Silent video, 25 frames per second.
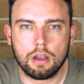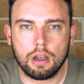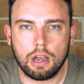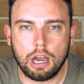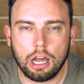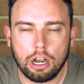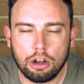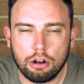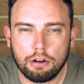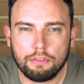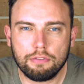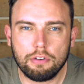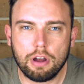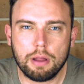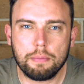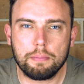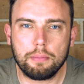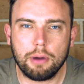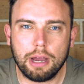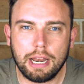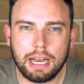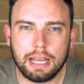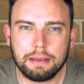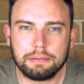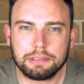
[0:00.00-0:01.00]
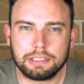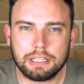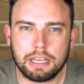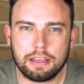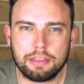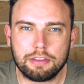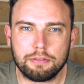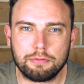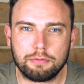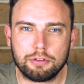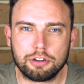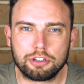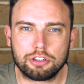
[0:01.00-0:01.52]
Hello everyone, my name is
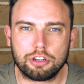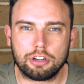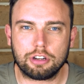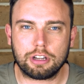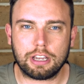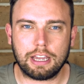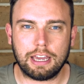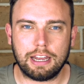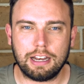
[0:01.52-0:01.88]
Ethan Rooshock,